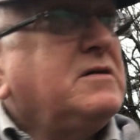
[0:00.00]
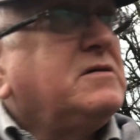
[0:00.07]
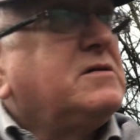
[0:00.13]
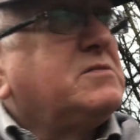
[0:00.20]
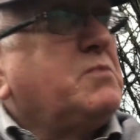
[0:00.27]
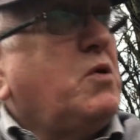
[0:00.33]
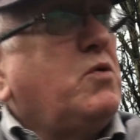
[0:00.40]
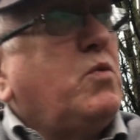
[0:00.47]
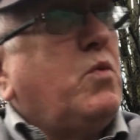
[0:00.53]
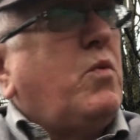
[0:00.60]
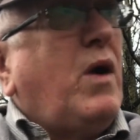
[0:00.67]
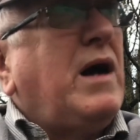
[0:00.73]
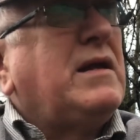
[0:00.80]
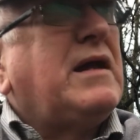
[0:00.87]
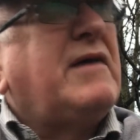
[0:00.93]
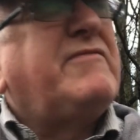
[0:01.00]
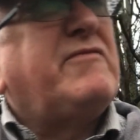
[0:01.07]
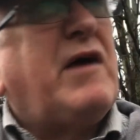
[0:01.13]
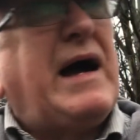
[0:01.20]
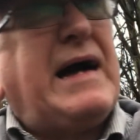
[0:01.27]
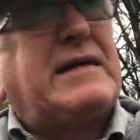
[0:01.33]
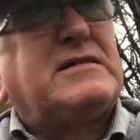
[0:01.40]
There's more wildlife
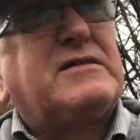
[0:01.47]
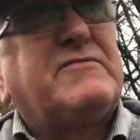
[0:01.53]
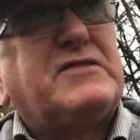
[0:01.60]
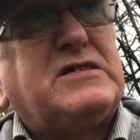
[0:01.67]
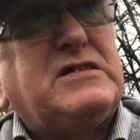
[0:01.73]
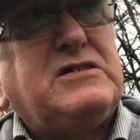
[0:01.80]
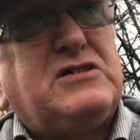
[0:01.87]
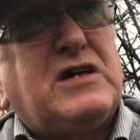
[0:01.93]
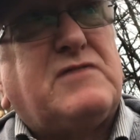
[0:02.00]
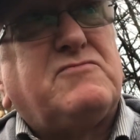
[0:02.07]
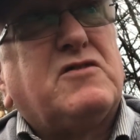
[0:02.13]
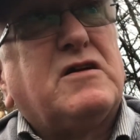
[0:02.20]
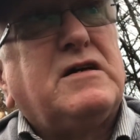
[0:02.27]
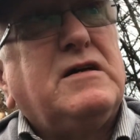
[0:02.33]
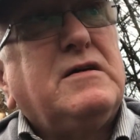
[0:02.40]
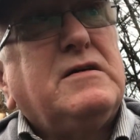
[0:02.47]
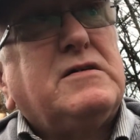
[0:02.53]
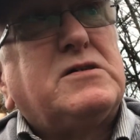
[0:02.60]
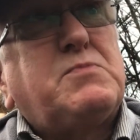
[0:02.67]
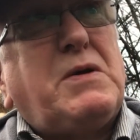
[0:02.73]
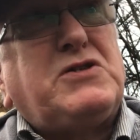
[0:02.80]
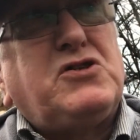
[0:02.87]
activity generally,
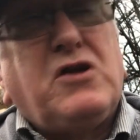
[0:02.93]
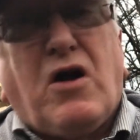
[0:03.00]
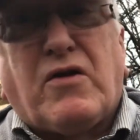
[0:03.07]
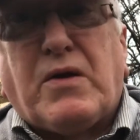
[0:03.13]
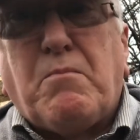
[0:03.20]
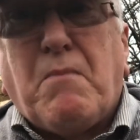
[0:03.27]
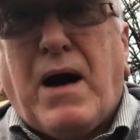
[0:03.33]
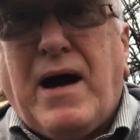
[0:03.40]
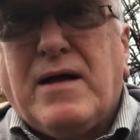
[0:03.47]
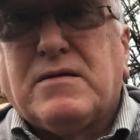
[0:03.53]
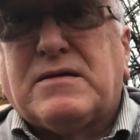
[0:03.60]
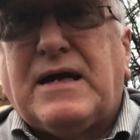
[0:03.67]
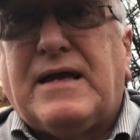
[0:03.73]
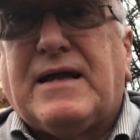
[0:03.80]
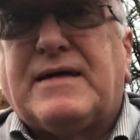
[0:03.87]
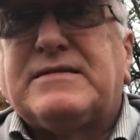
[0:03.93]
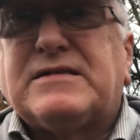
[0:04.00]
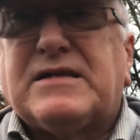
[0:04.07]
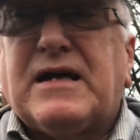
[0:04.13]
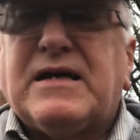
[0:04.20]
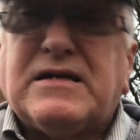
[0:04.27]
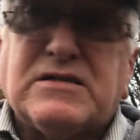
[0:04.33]
especially on a mild day like
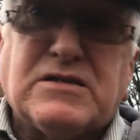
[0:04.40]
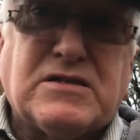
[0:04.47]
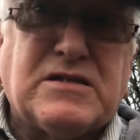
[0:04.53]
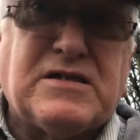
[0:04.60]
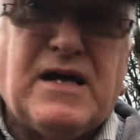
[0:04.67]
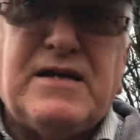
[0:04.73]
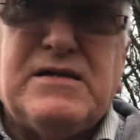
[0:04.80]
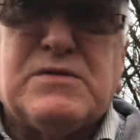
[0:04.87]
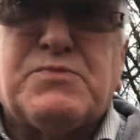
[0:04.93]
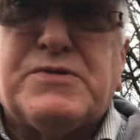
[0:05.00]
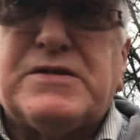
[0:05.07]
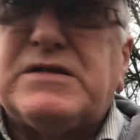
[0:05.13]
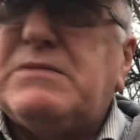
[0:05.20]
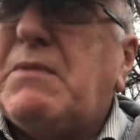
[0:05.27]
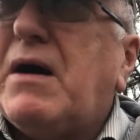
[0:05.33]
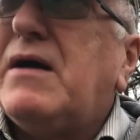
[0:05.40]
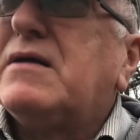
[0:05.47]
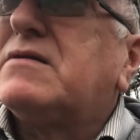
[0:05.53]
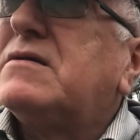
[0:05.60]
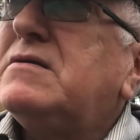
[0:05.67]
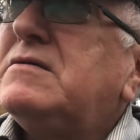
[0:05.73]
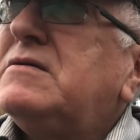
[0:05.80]
today, because today is pretty mild.